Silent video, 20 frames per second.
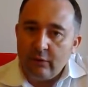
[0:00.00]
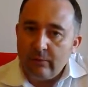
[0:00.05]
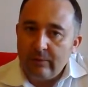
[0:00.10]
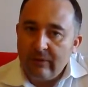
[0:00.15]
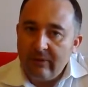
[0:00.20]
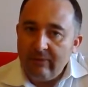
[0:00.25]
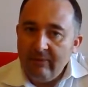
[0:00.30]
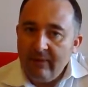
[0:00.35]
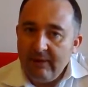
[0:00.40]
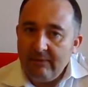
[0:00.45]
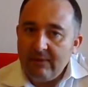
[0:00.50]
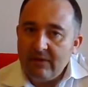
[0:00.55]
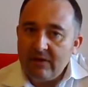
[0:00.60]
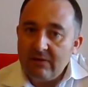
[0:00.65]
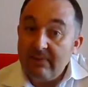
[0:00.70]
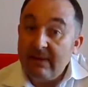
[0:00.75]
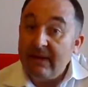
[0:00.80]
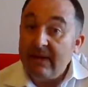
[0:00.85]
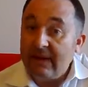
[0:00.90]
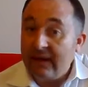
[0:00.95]
if you'll
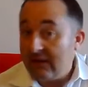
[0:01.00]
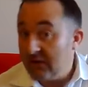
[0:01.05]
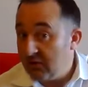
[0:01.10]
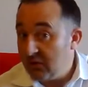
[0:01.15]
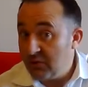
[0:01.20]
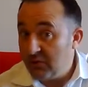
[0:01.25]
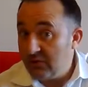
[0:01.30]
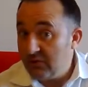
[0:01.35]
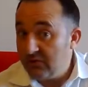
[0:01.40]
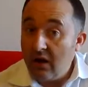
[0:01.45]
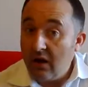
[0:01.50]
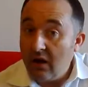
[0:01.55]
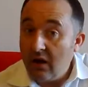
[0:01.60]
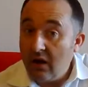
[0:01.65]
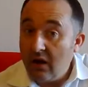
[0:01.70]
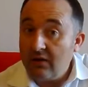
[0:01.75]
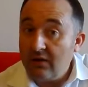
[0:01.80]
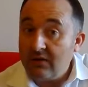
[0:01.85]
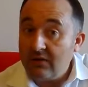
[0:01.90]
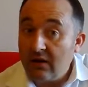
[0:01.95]
permit me to be lateral,
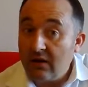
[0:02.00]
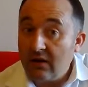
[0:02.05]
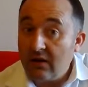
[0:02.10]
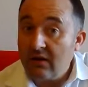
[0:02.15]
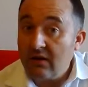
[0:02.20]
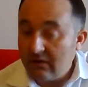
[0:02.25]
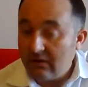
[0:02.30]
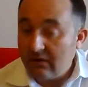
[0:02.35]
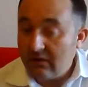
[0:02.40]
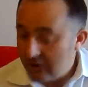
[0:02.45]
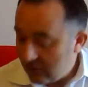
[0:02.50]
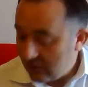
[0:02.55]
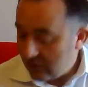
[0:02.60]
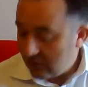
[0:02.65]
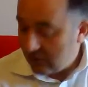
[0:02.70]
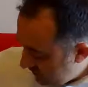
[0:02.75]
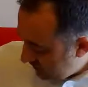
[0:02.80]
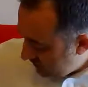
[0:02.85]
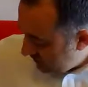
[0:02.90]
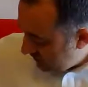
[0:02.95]
answer the
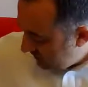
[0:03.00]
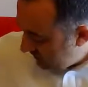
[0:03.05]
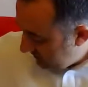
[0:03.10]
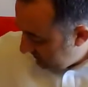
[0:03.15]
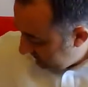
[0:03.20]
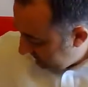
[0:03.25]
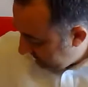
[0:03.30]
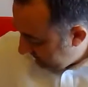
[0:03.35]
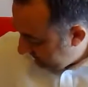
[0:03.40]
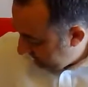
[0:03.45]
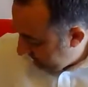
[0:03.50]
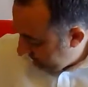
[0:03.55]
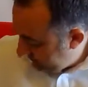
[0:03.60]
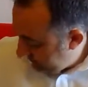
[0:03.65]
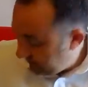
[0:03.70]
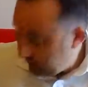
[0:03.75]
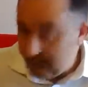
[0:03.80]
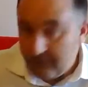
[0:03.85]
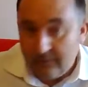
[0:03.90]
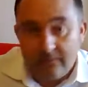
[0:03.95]
question
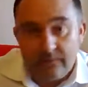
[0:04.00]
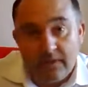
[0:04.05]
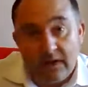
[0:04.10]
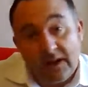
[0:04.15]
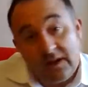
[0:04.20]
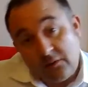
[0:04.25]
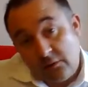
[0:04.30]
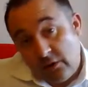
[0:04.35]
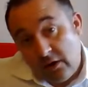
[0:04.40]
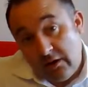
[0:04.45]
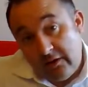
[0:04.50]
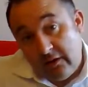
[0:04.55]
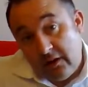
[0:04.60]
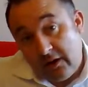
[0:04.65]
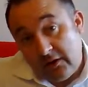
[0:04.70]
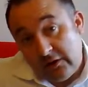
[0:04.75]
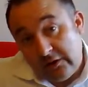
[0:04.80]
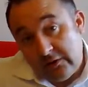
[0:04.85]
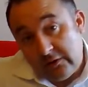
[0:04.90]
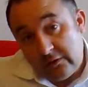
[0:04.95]
in a
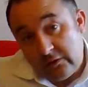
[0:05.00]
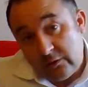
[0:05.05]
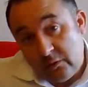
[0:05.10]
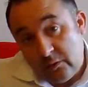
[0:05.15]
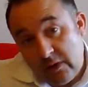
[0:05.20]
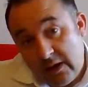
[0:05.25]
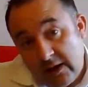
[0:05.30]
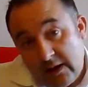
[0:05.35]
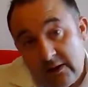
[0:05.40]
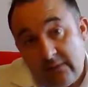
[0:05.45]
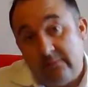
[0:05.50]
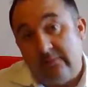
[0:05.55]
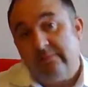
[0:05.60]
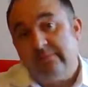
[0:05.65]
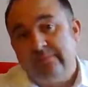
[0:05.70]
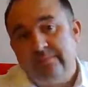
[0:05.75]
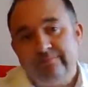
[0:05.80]
rather unusual way.